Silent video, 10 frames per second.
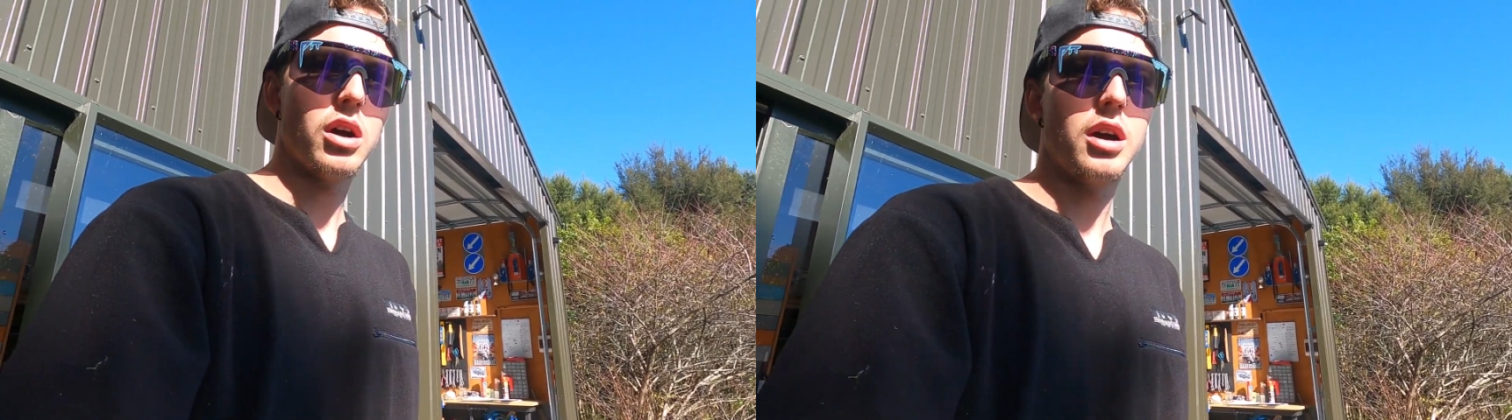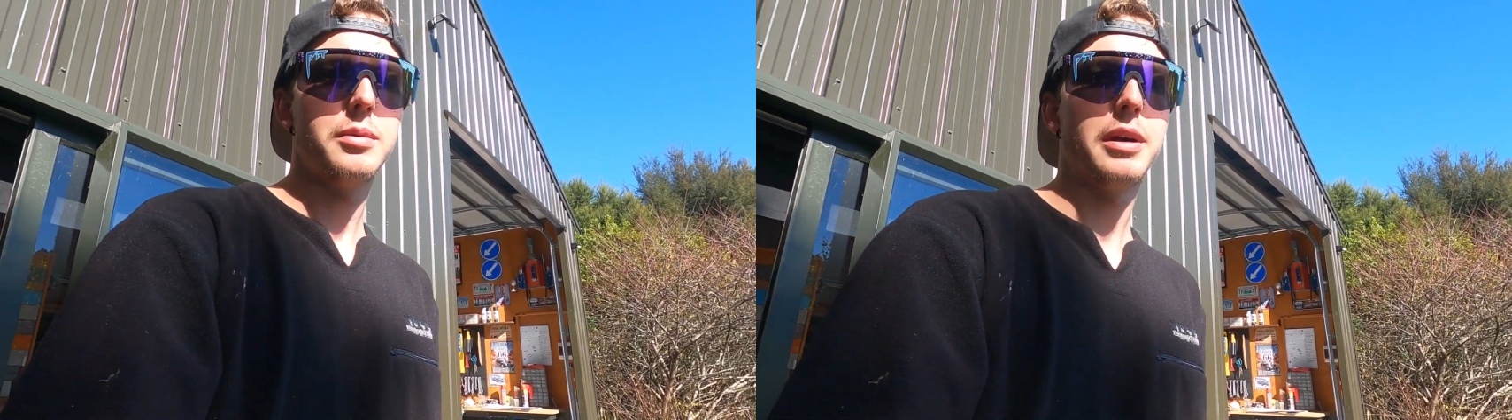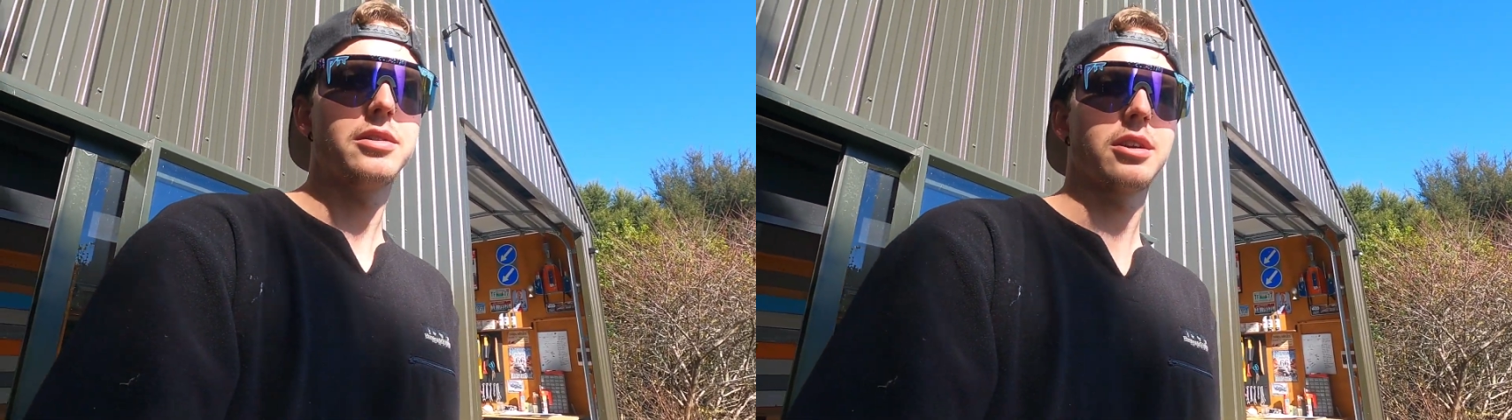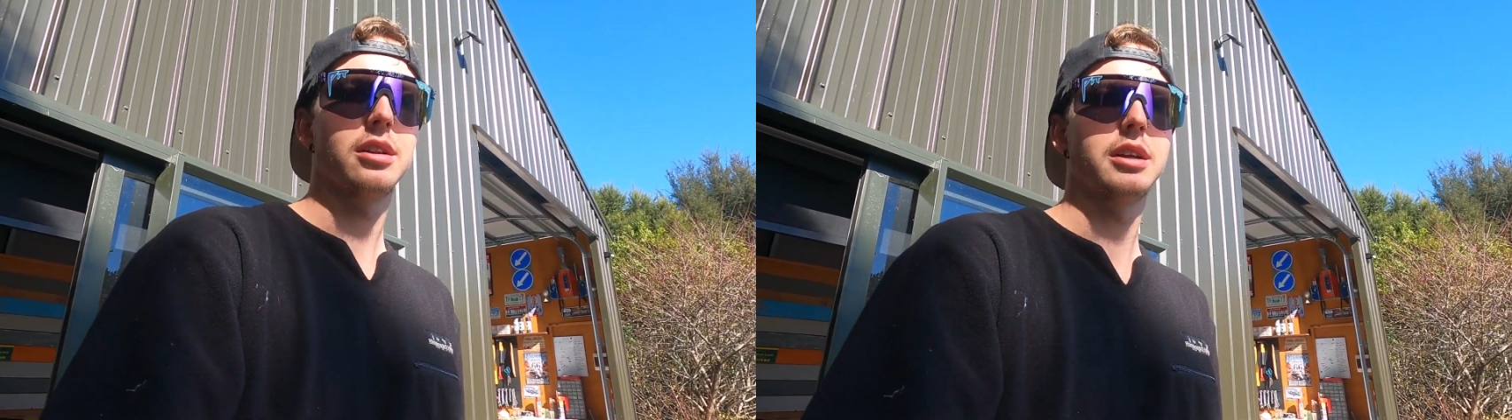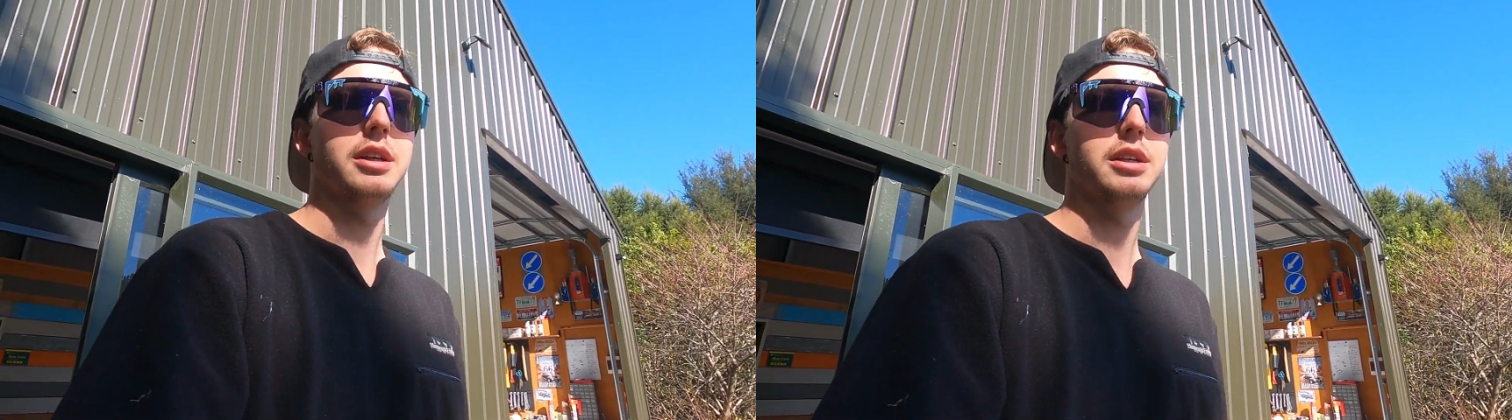I
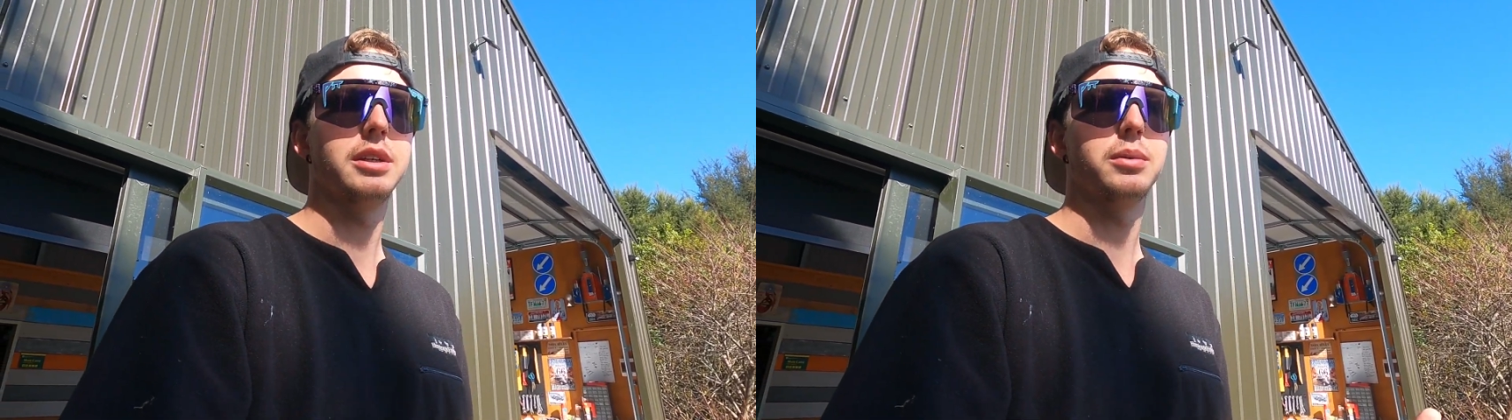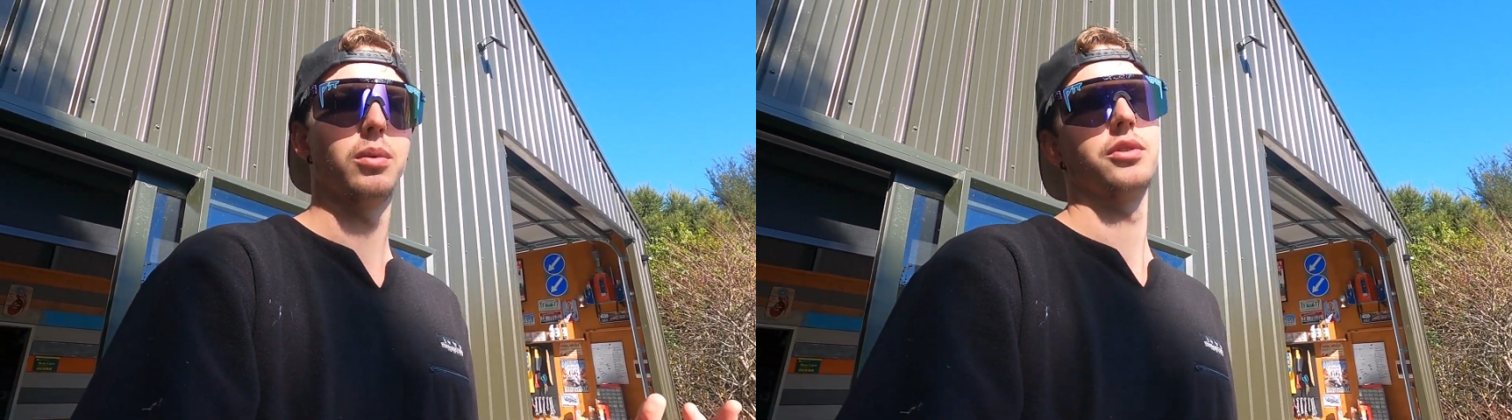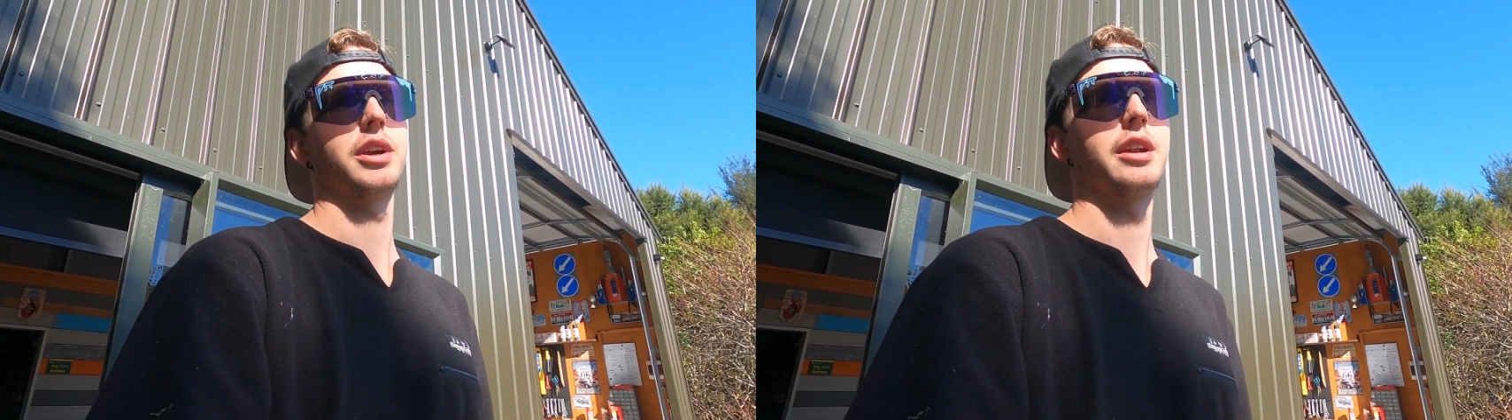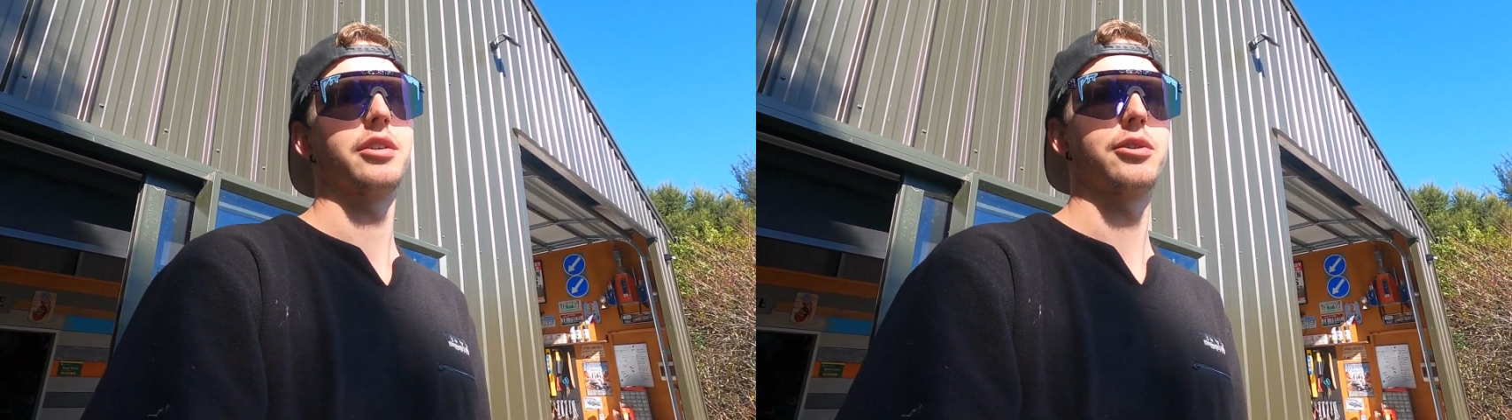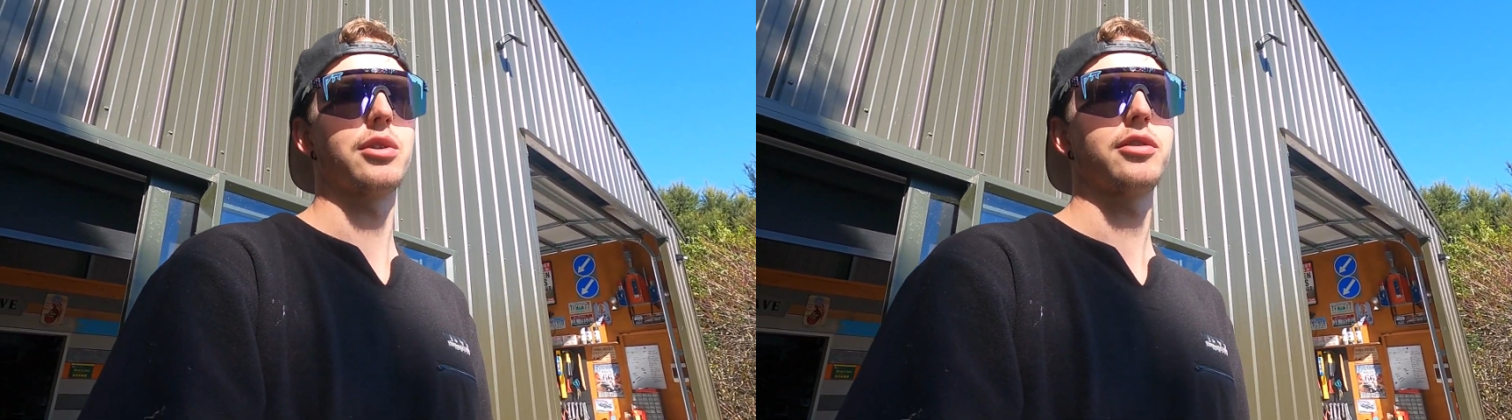basically want to get
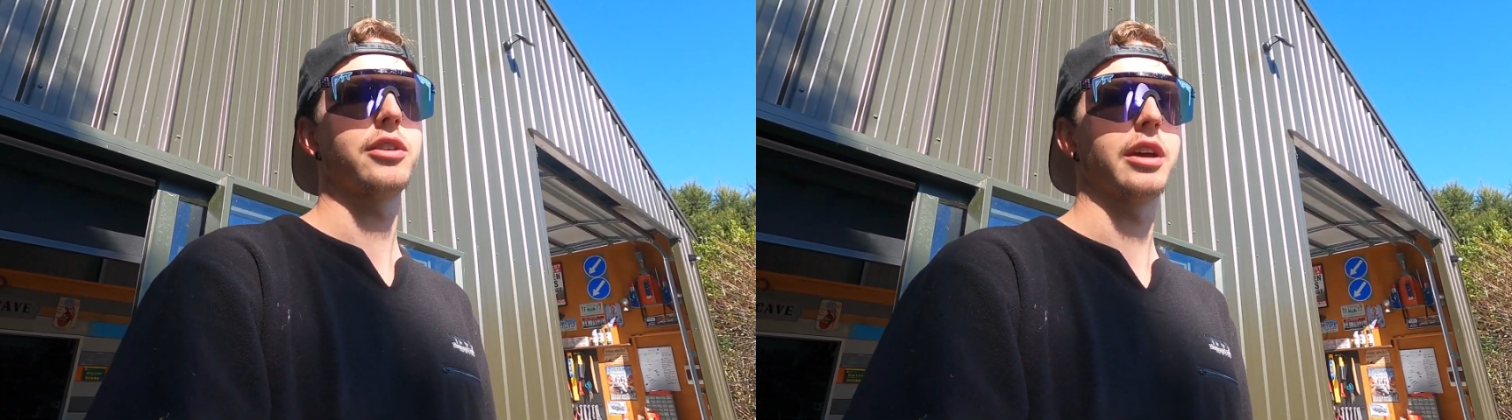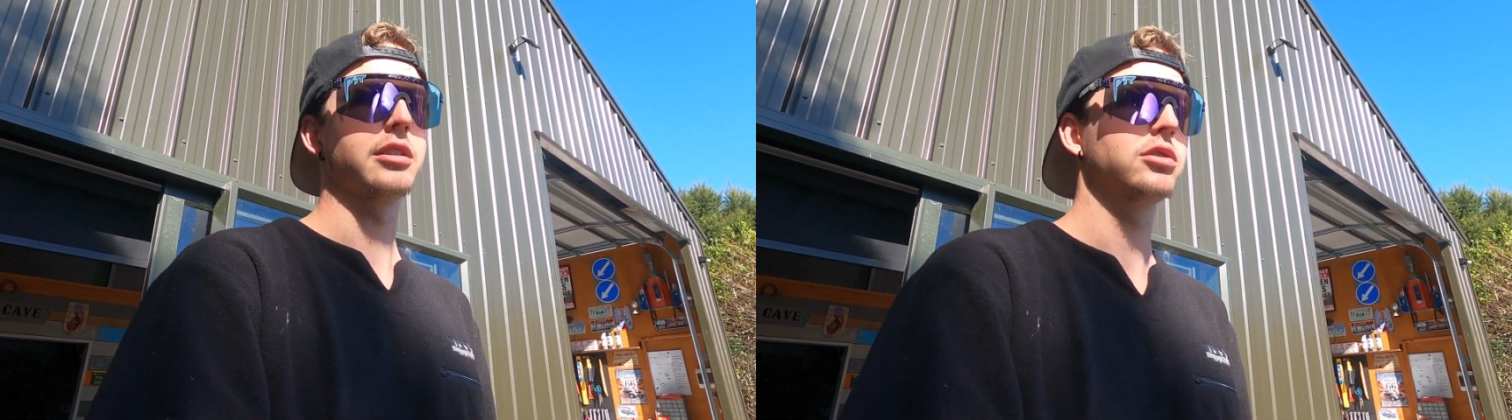into drifting,